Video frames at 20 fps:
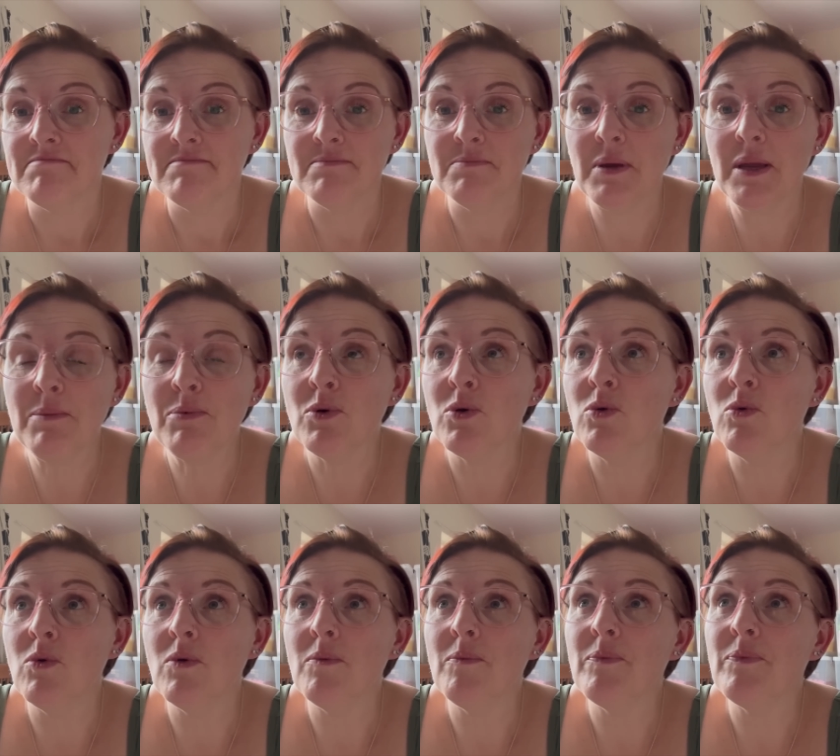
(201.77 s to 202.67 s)

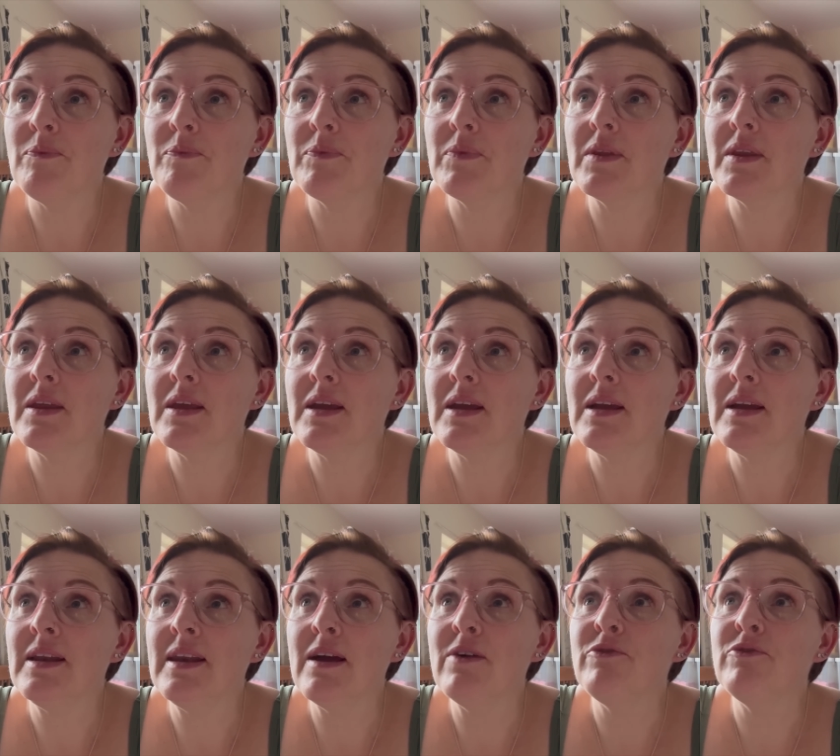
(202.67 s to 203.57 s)
people
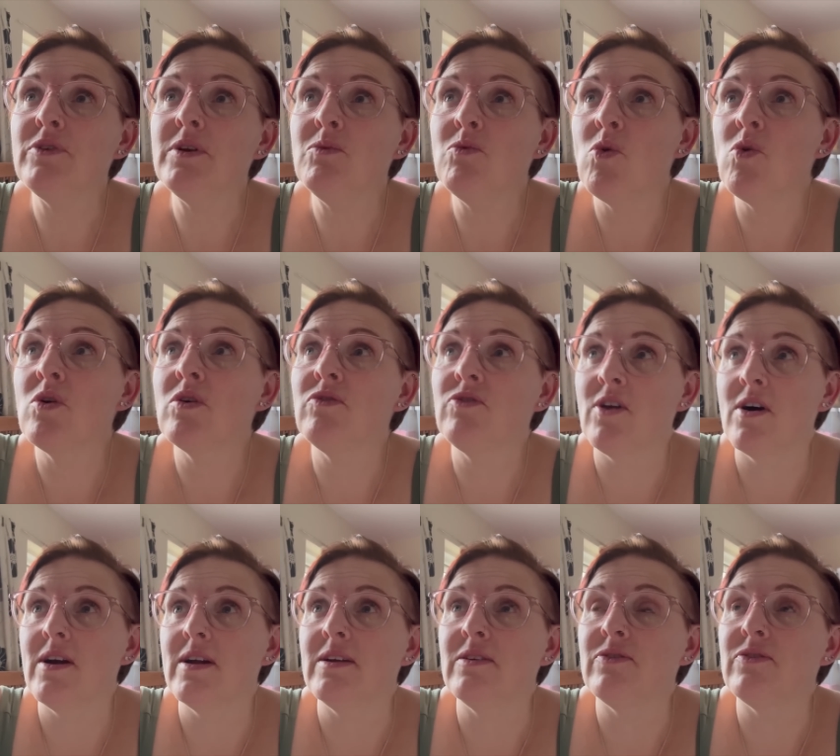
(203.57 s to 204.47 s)
in every walk of
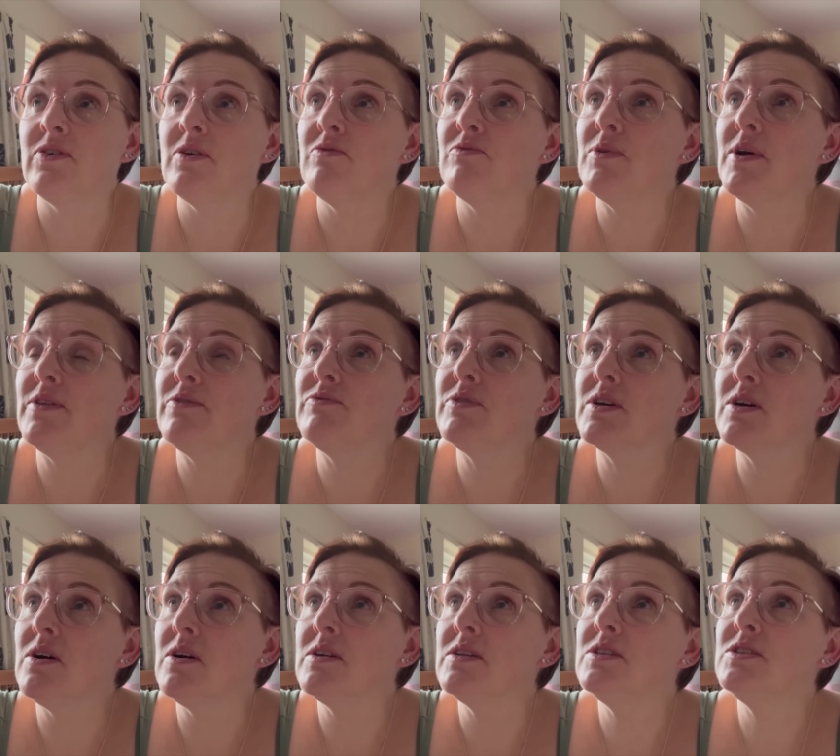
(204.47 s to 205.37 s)
life, where
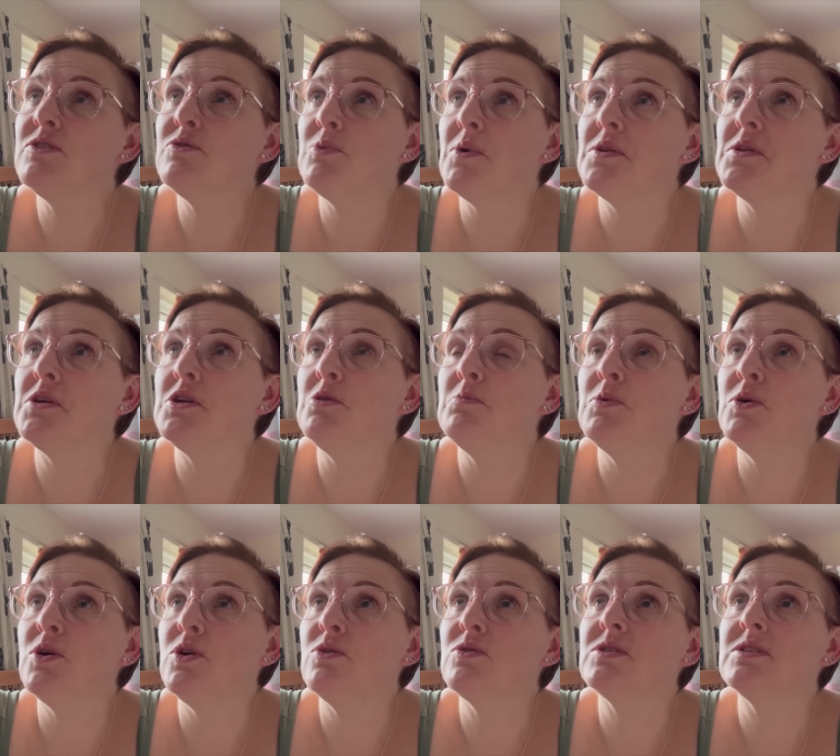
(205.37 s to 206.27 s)
regardless of whether you
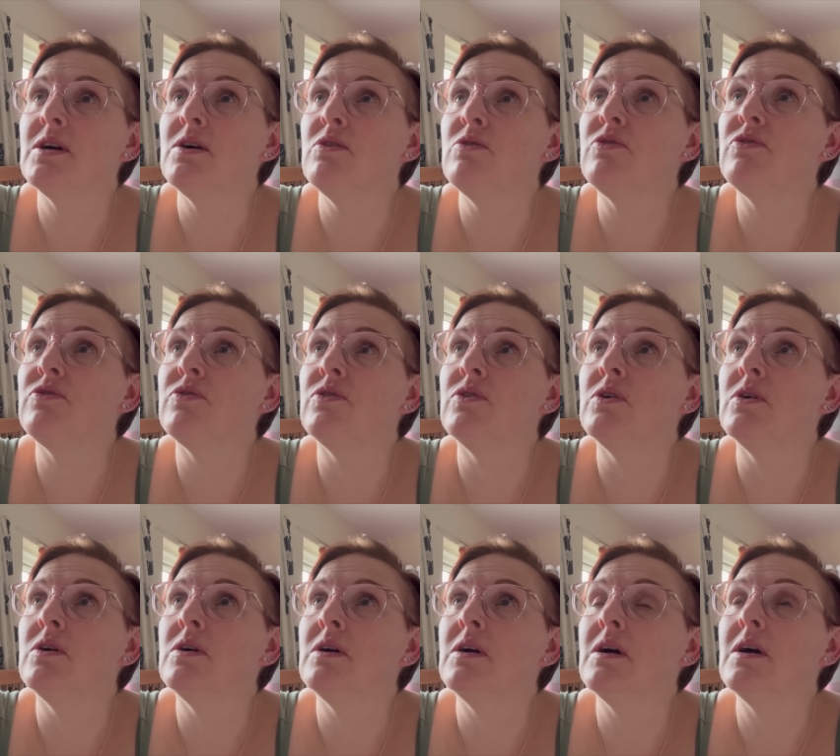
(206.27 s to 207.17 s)
put yourself
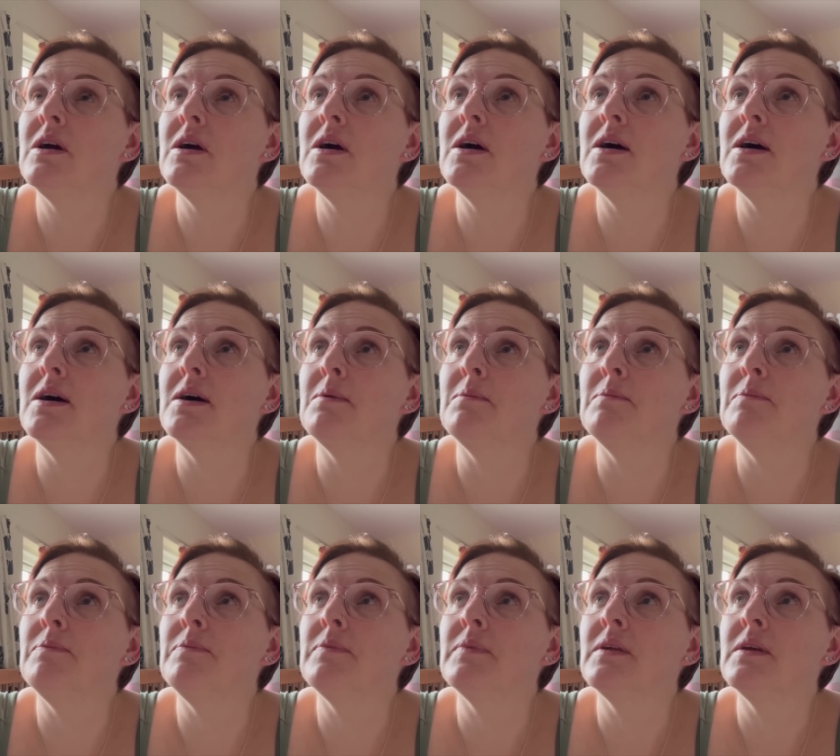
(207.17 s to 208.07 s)

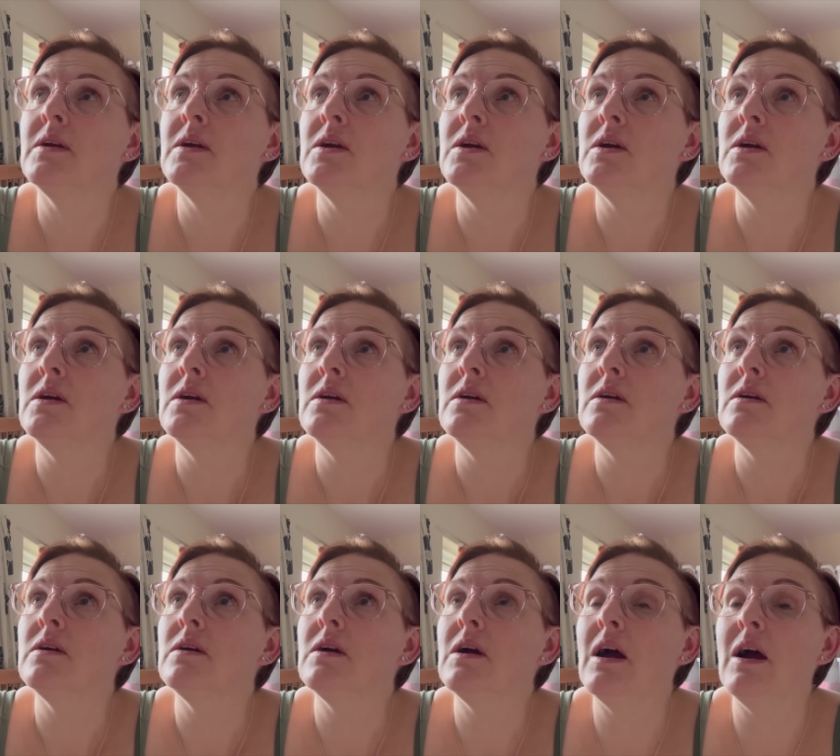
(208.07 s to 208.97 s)
um,
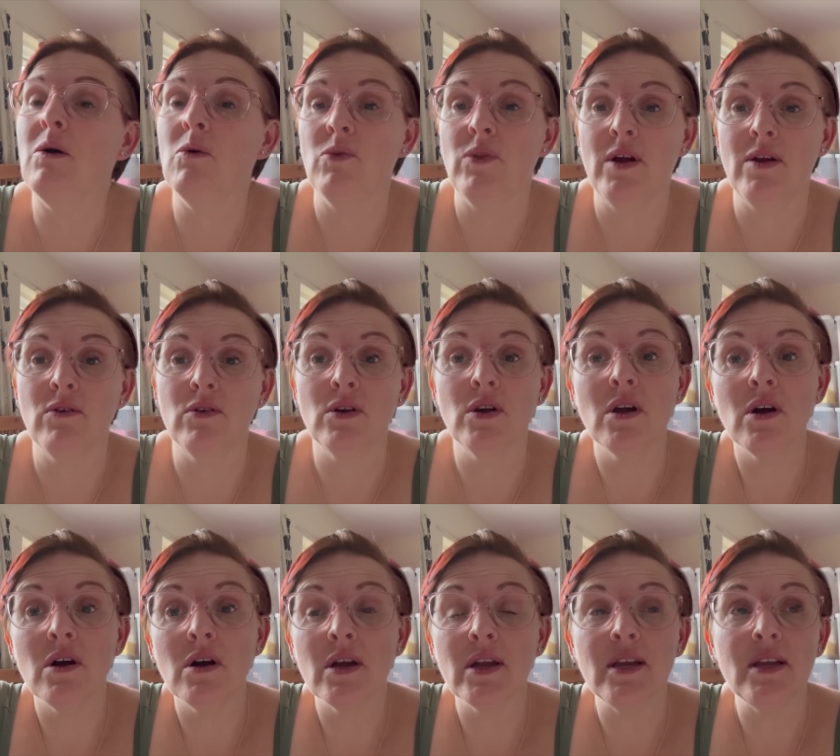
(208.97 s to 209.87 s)
out there
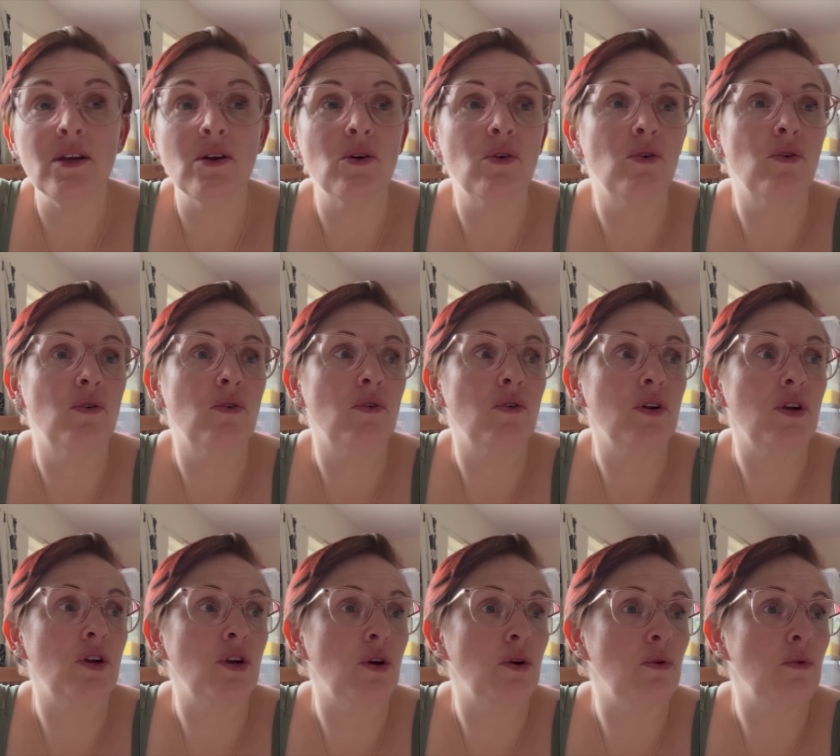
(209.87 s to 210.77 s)
online or,
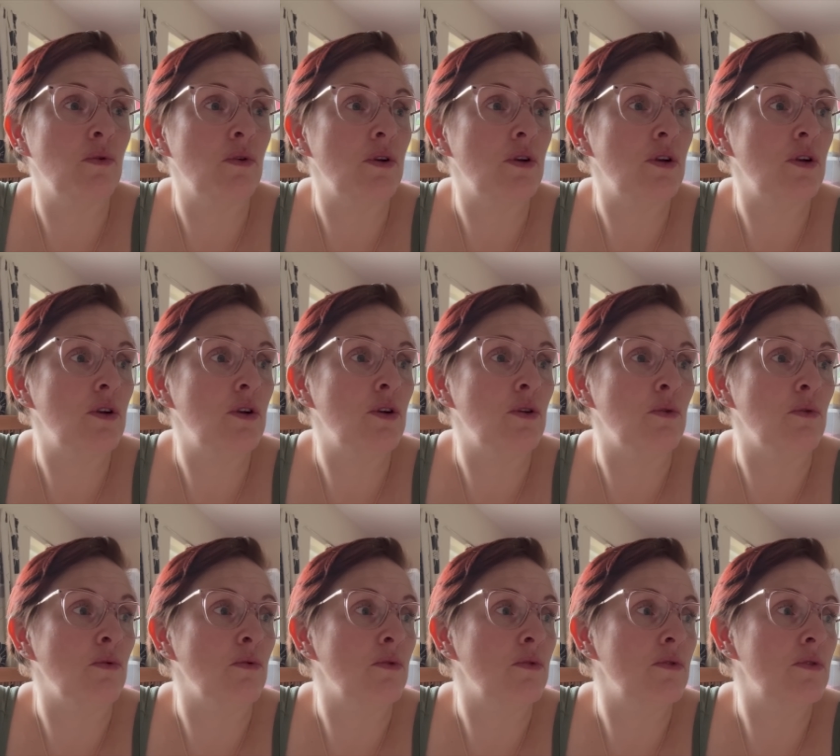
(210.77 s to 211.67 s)
you know,
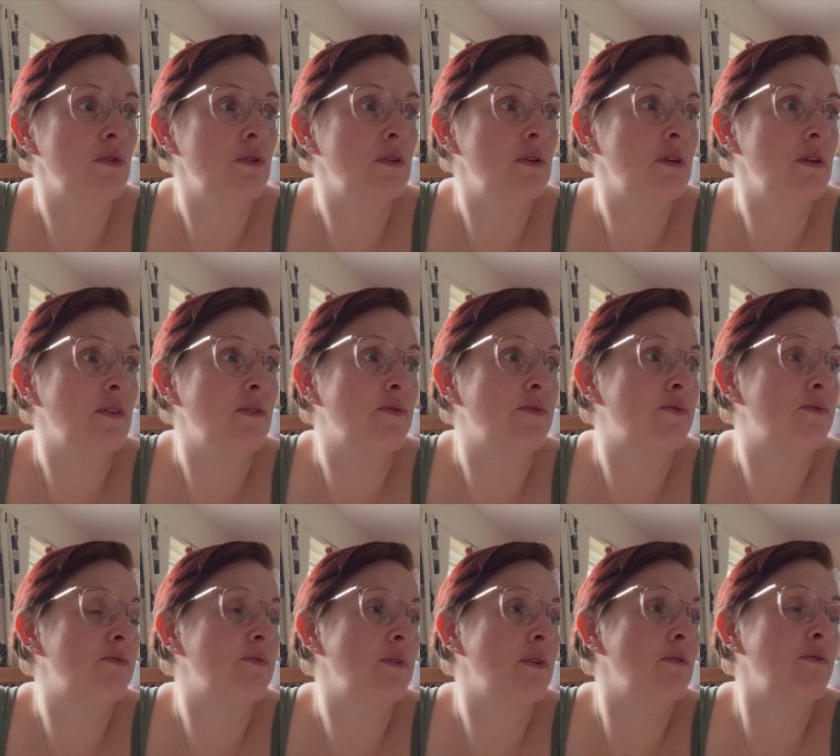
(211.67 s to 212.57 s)
you,
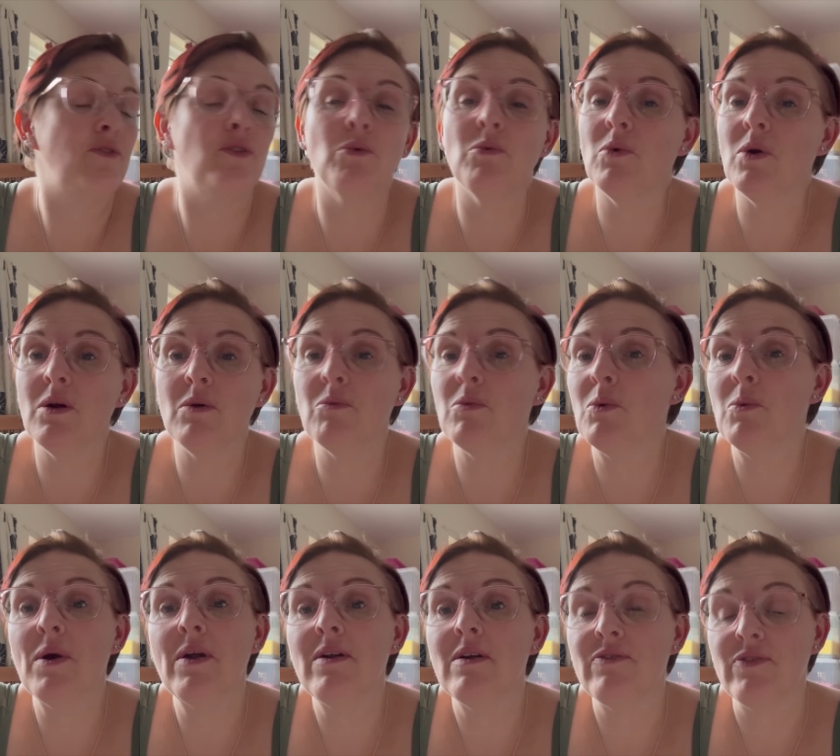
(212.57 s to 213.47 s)
if, for
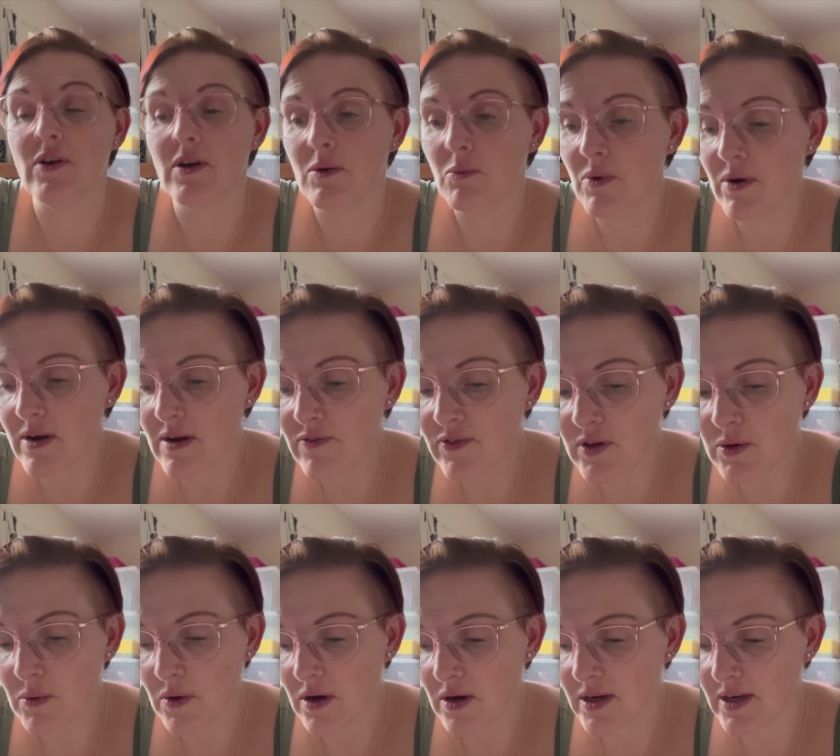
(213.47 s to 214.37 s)
wherever, wherever
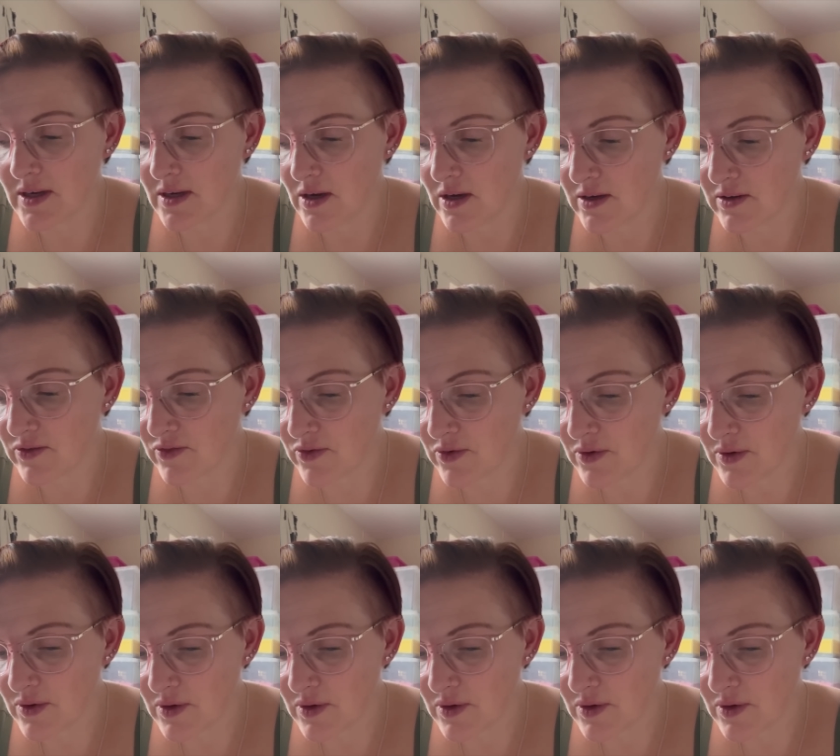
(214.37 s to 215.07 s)
you are in life,